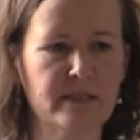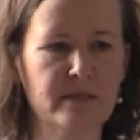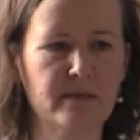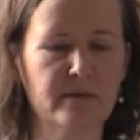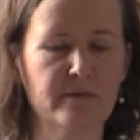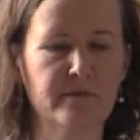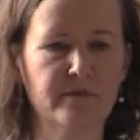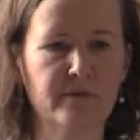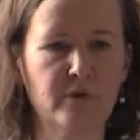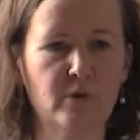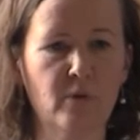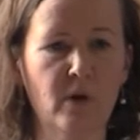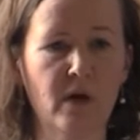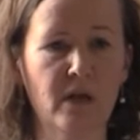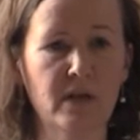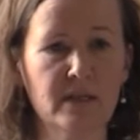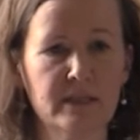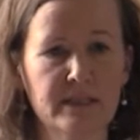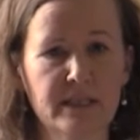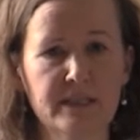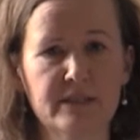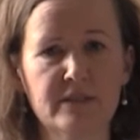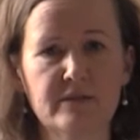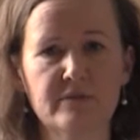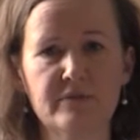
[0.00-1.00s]
of
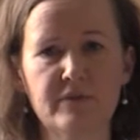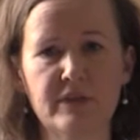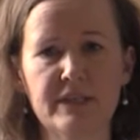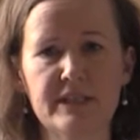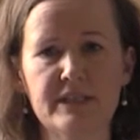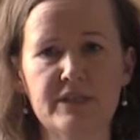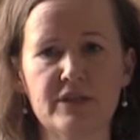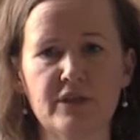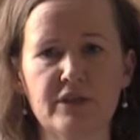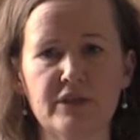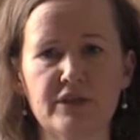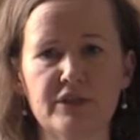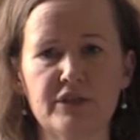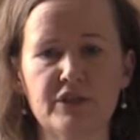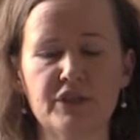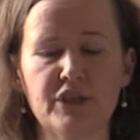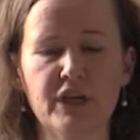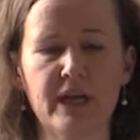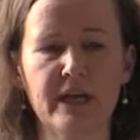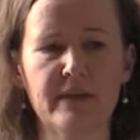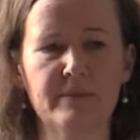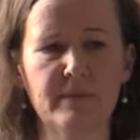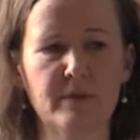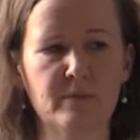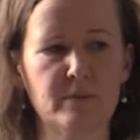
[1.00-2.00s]
qualitative research
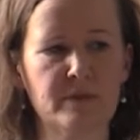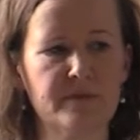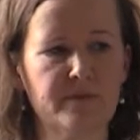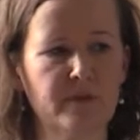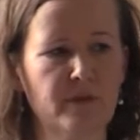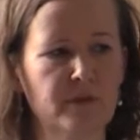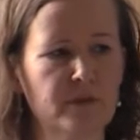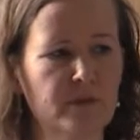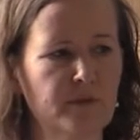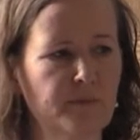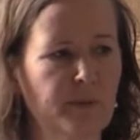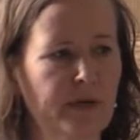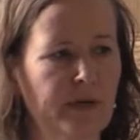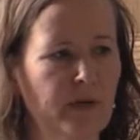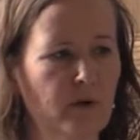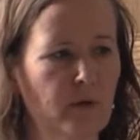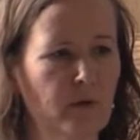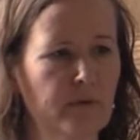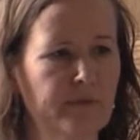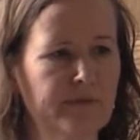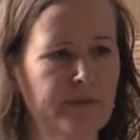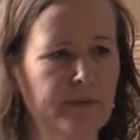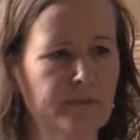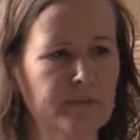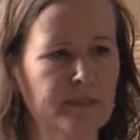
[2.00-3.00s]
that was funded by
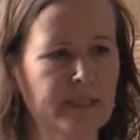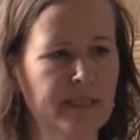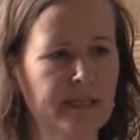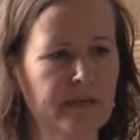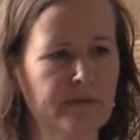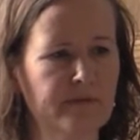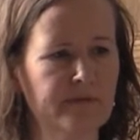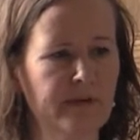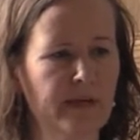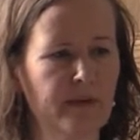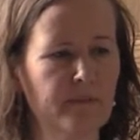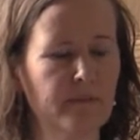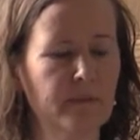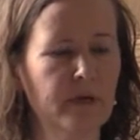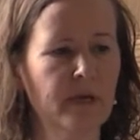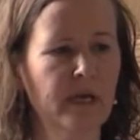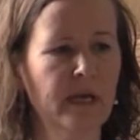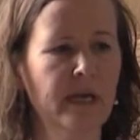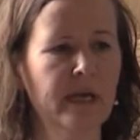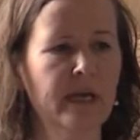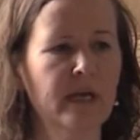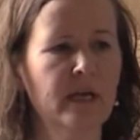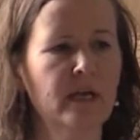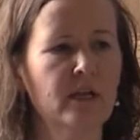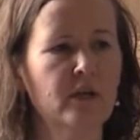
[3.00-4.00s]
OFM-DFM,
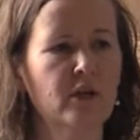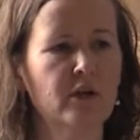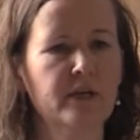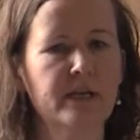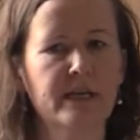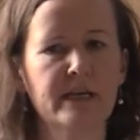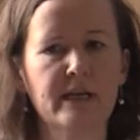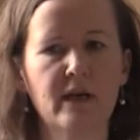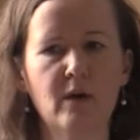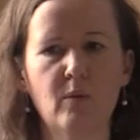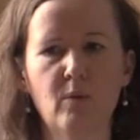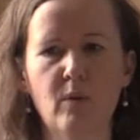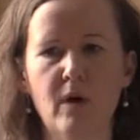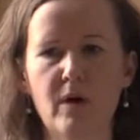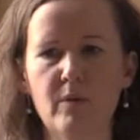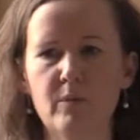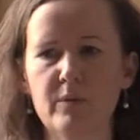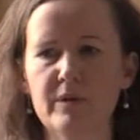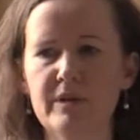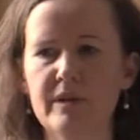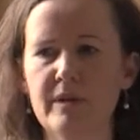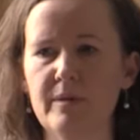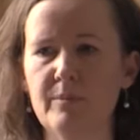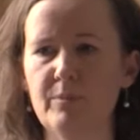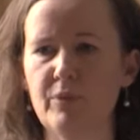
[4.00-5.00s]
looking at what
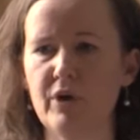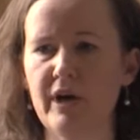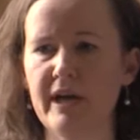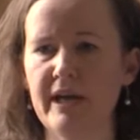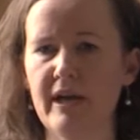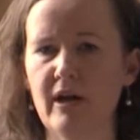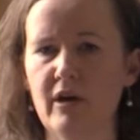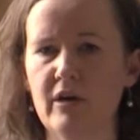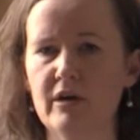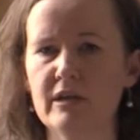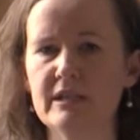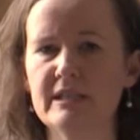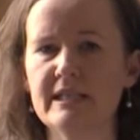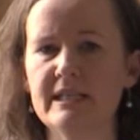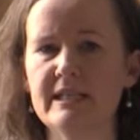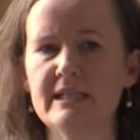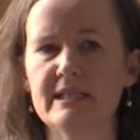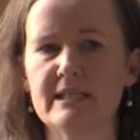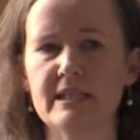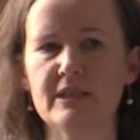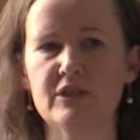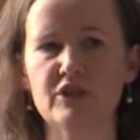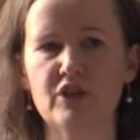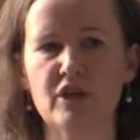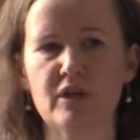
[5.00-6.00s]
would the
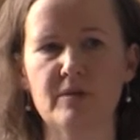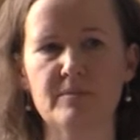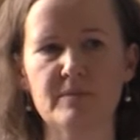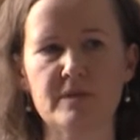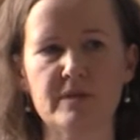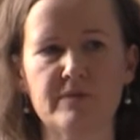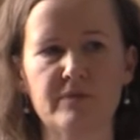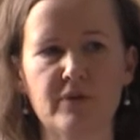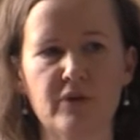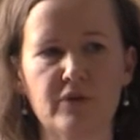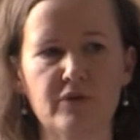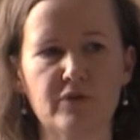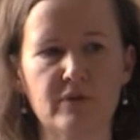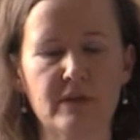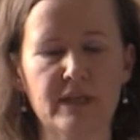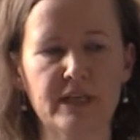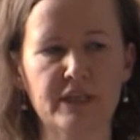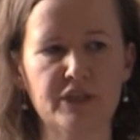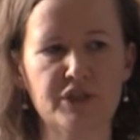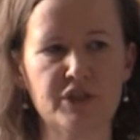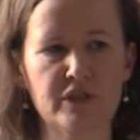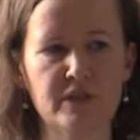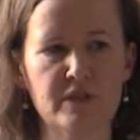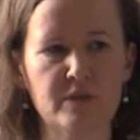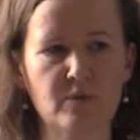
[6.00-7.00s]
priorities in terms of good
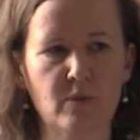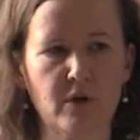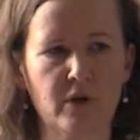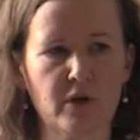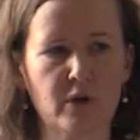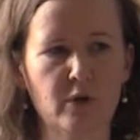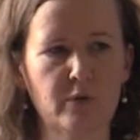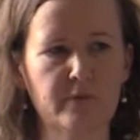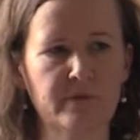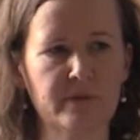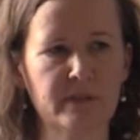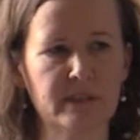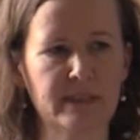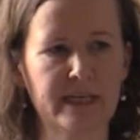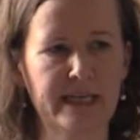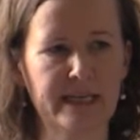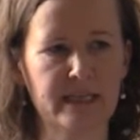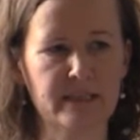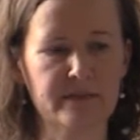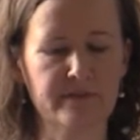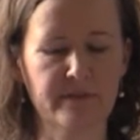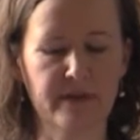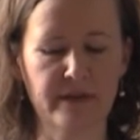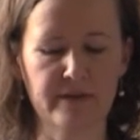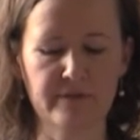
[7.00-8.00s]
relations work over the
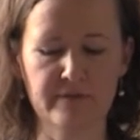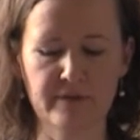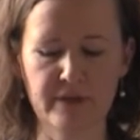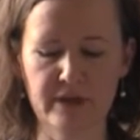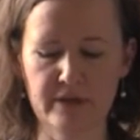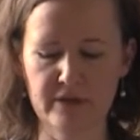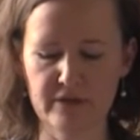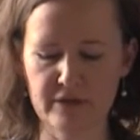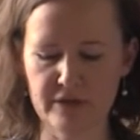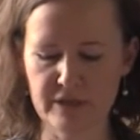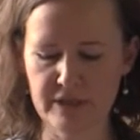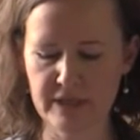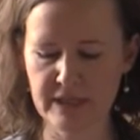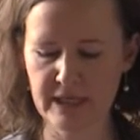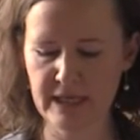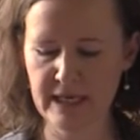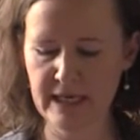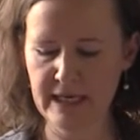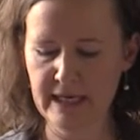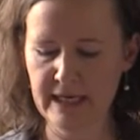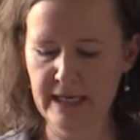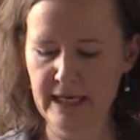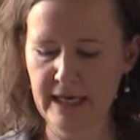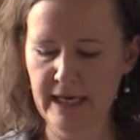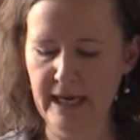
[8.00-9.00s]
next 5 years.
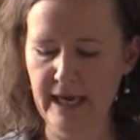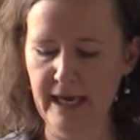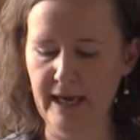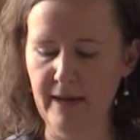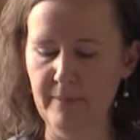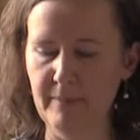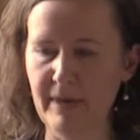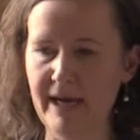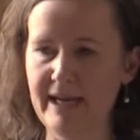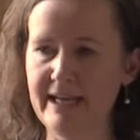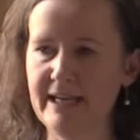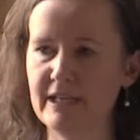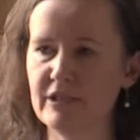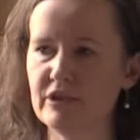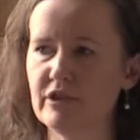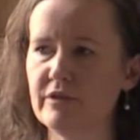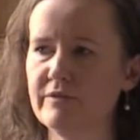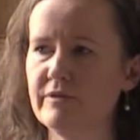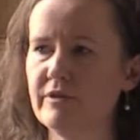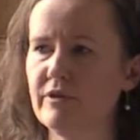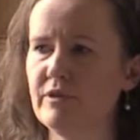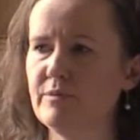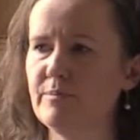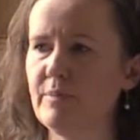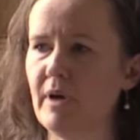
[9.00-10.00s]
I
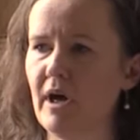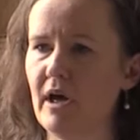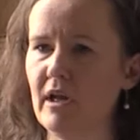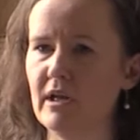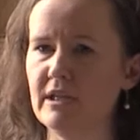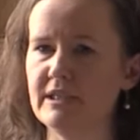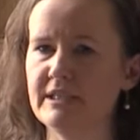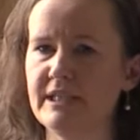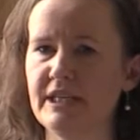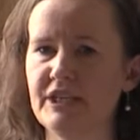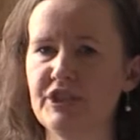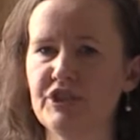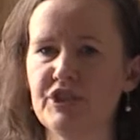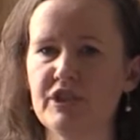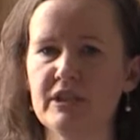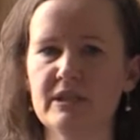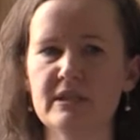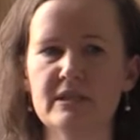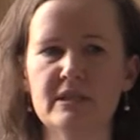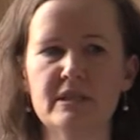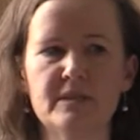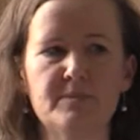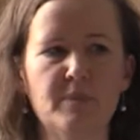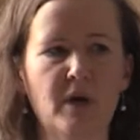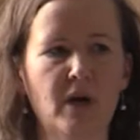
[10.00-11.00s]
interviewed
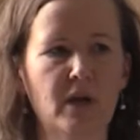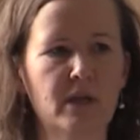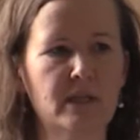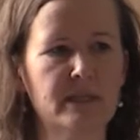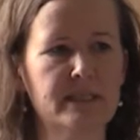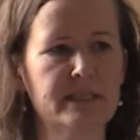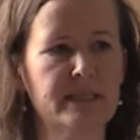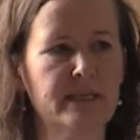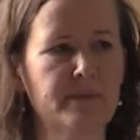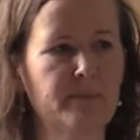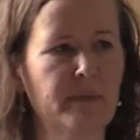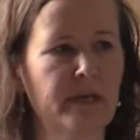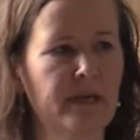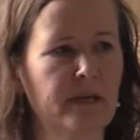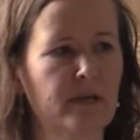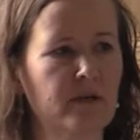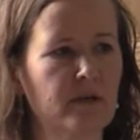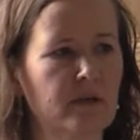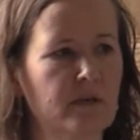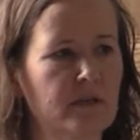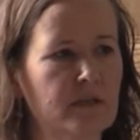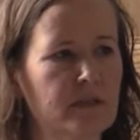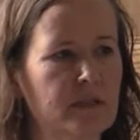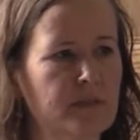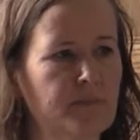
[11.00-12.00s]
politicians,
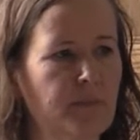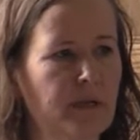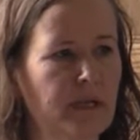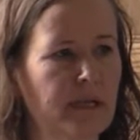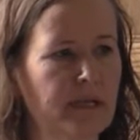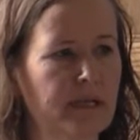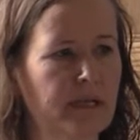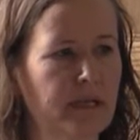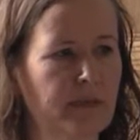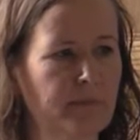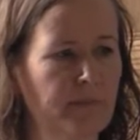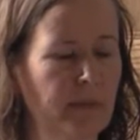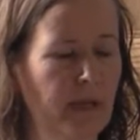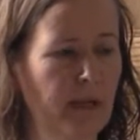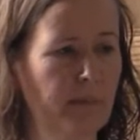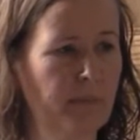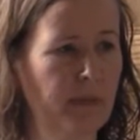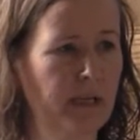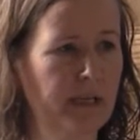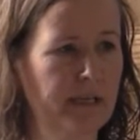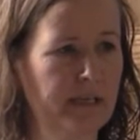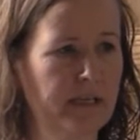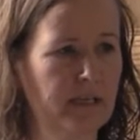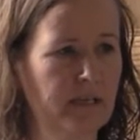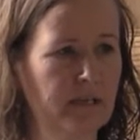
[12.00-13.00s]
policymakers,
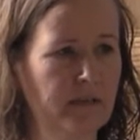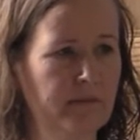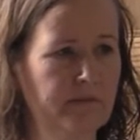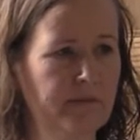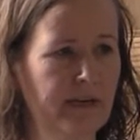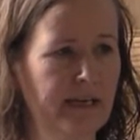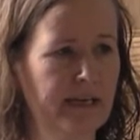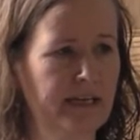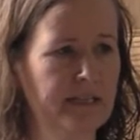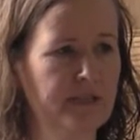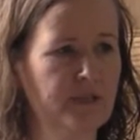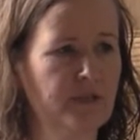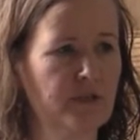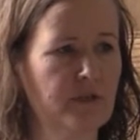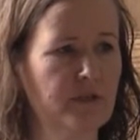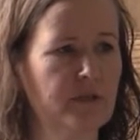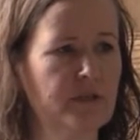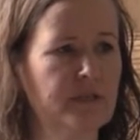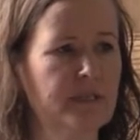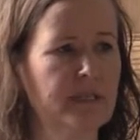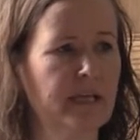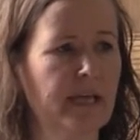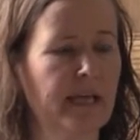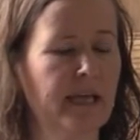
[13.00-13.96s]
political advisors,